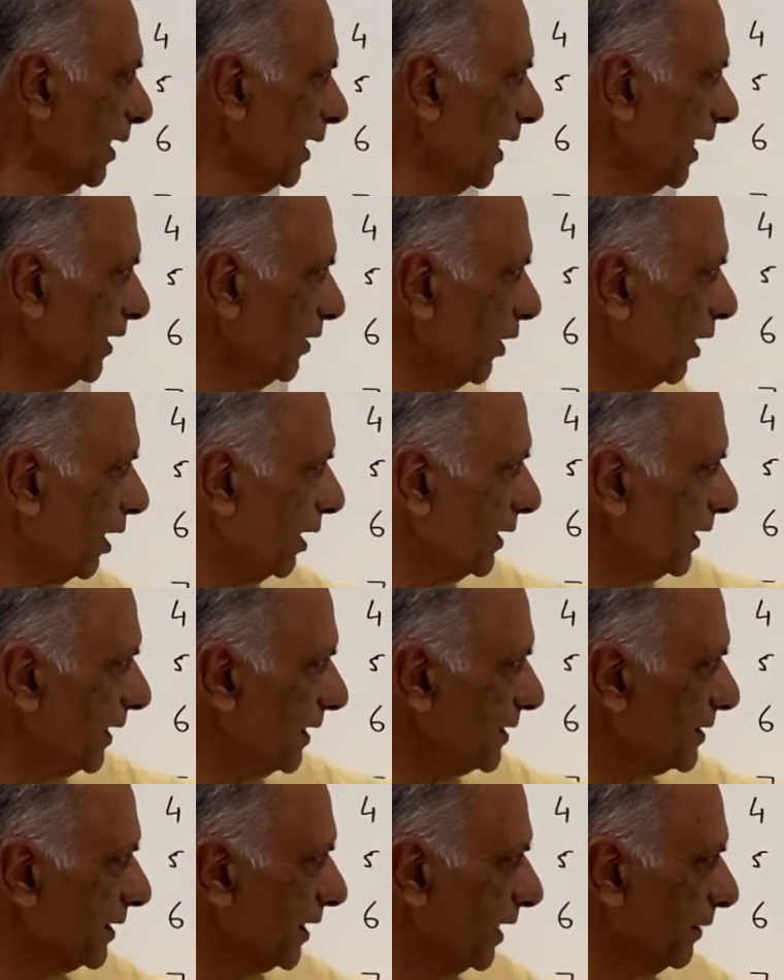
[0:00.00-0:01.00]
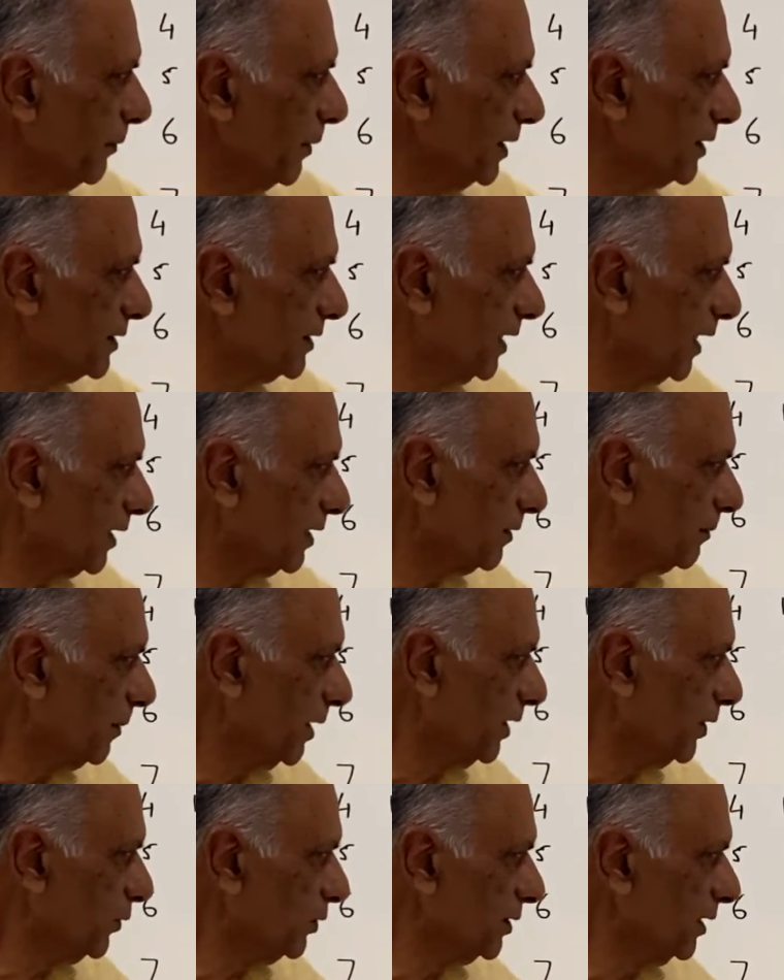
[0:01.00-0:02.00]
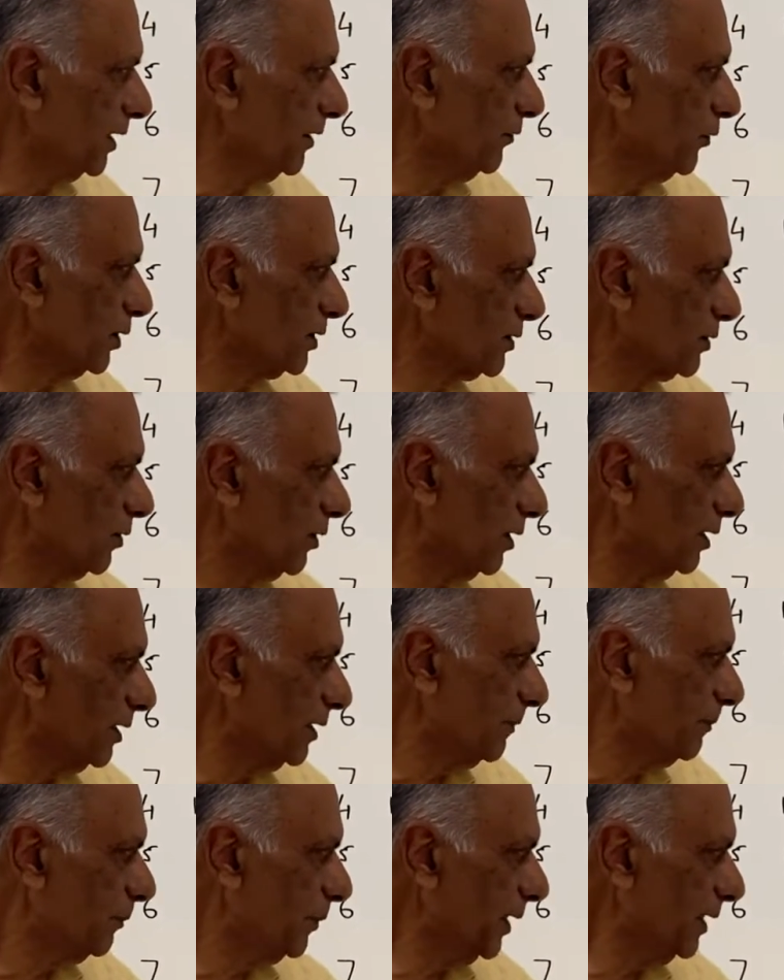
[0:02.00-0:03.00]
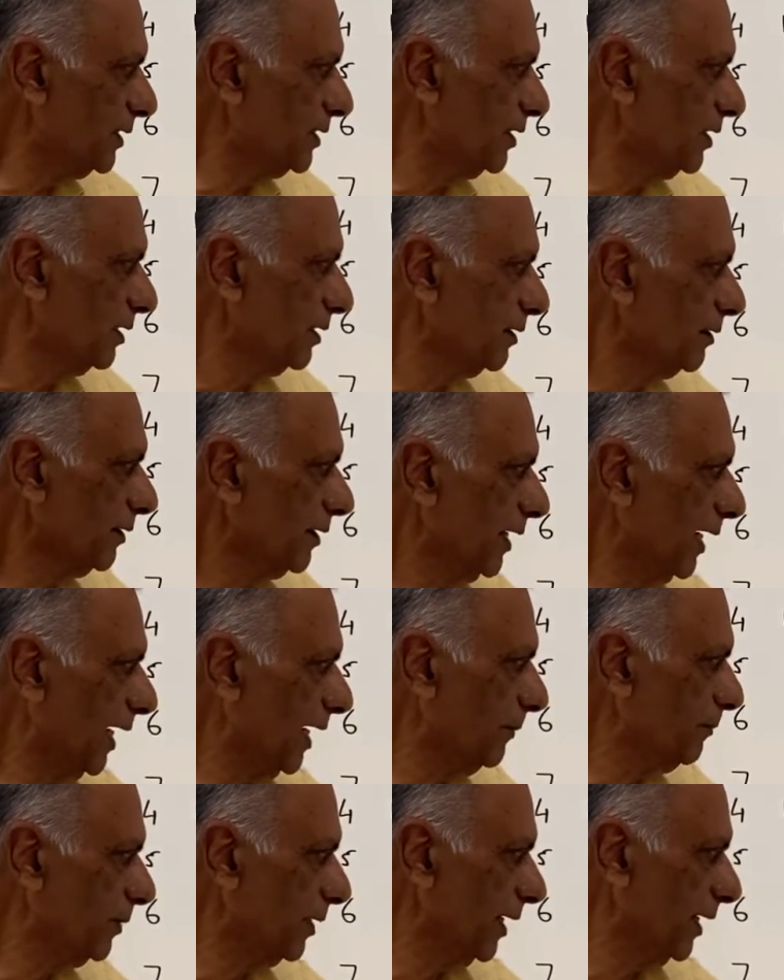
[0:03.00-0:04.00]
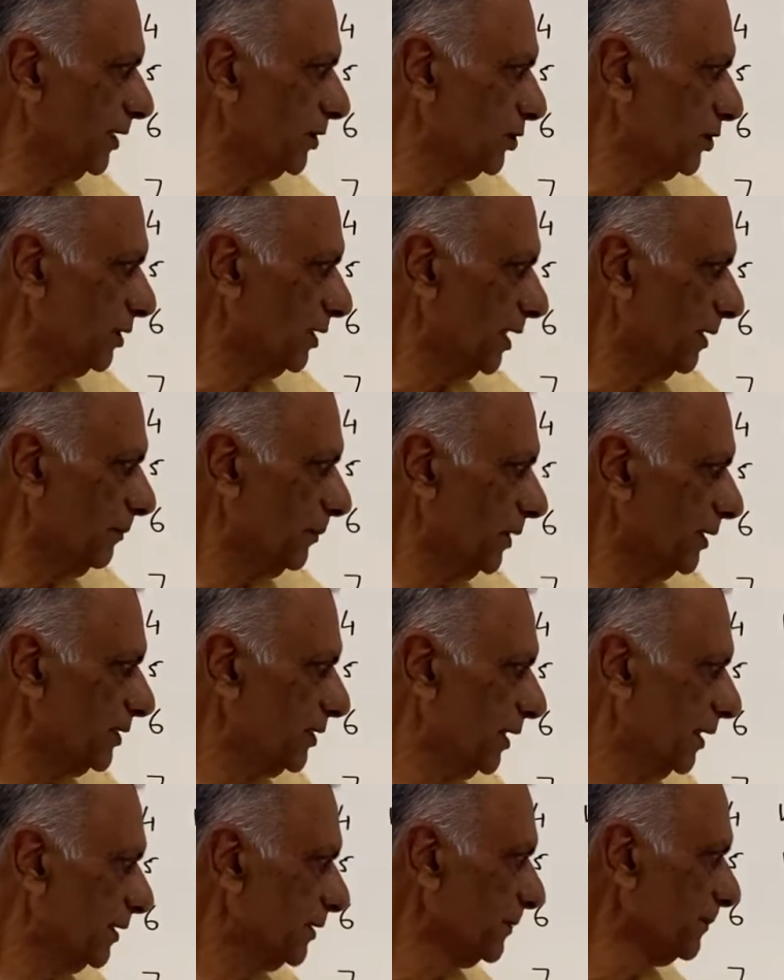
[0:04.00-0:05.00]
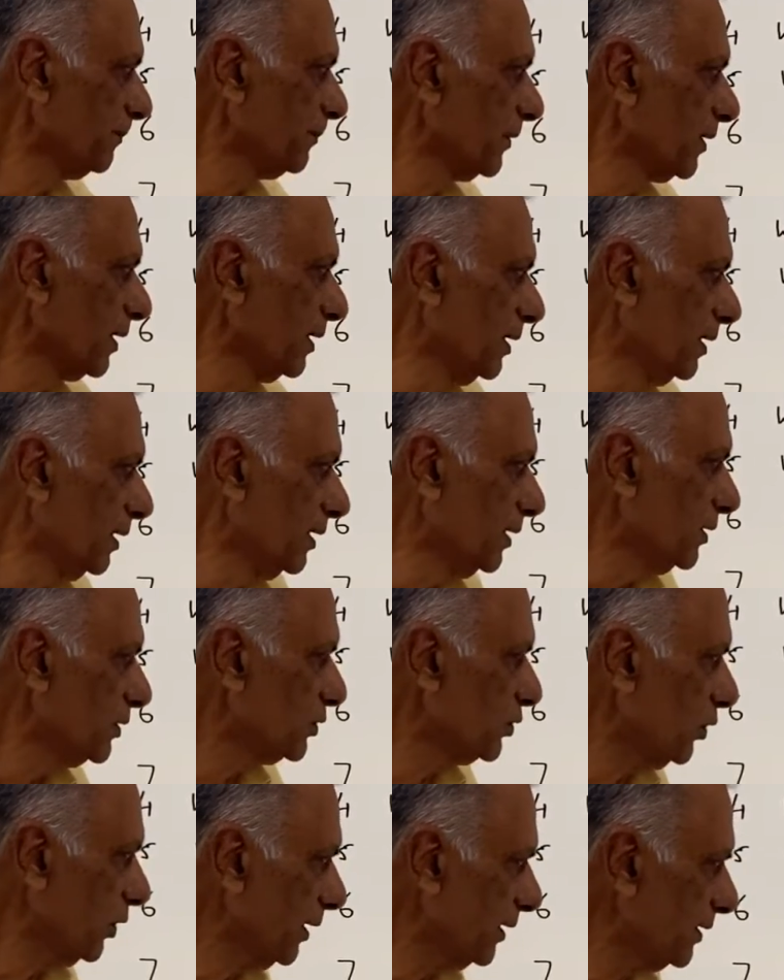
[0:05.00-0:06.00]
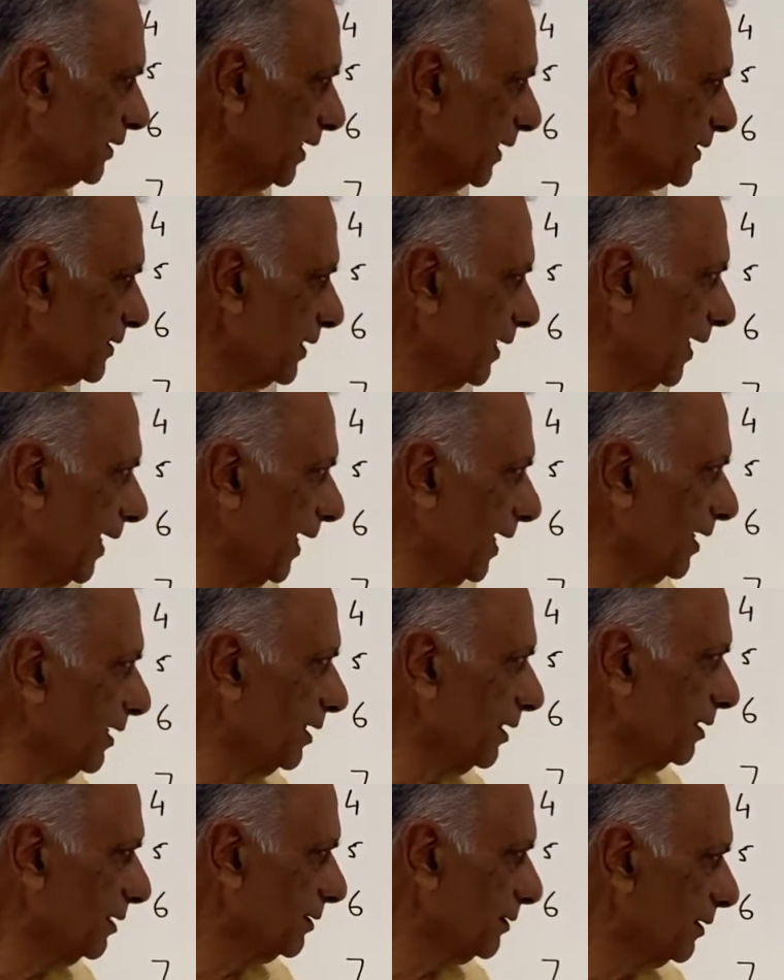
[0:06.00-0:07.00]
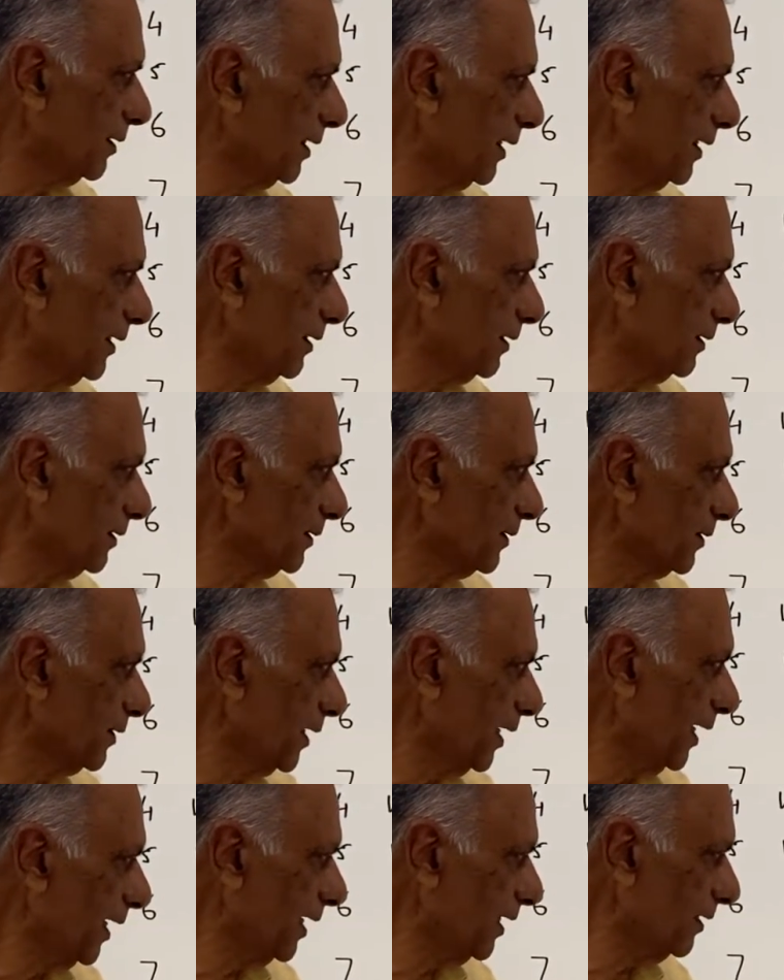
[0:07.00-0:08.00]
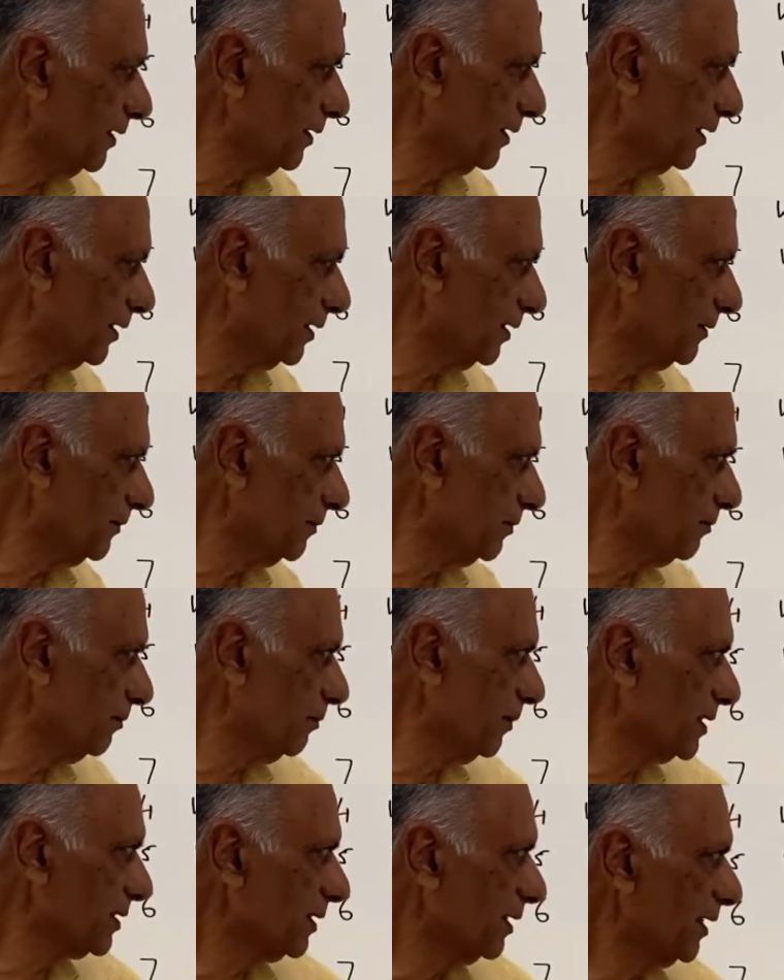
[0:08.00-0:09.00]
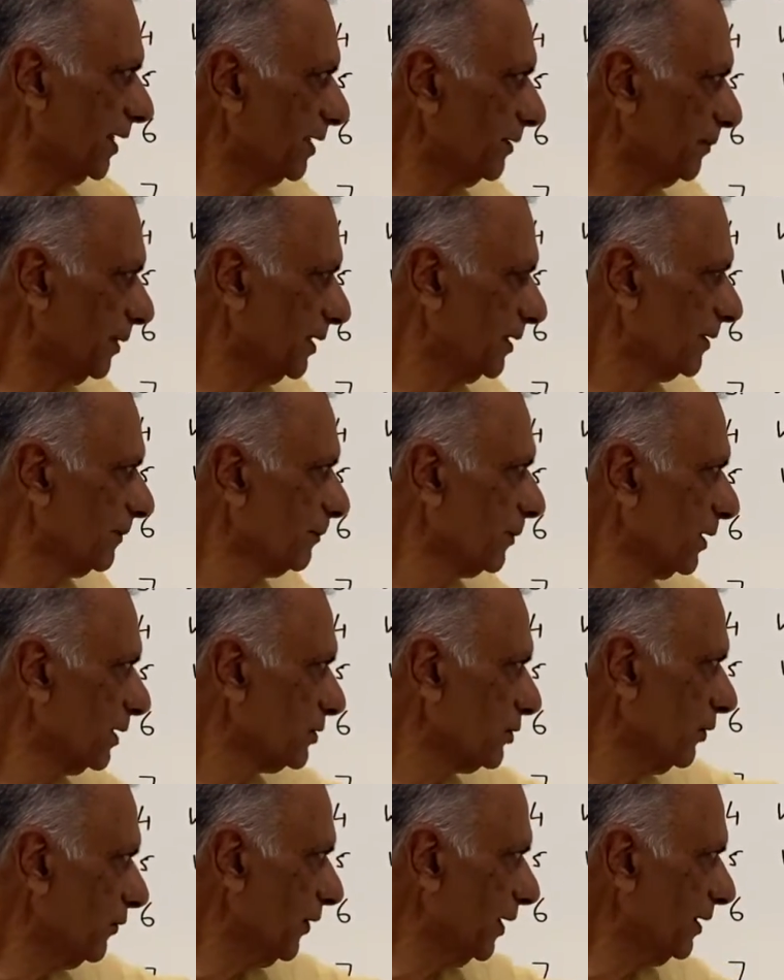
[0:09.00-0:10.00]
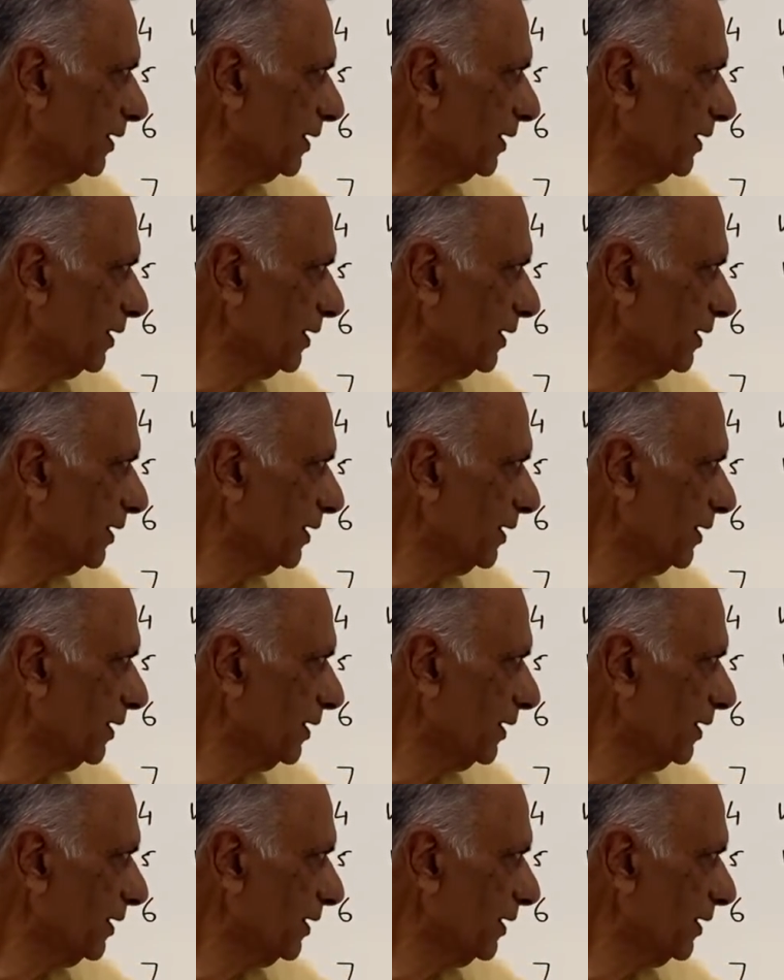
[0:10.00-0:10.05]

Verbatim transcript: and all these can be checked by using what's called the bridge cam gauge cambridge gauge so it checks the angle theta and the misalignment so when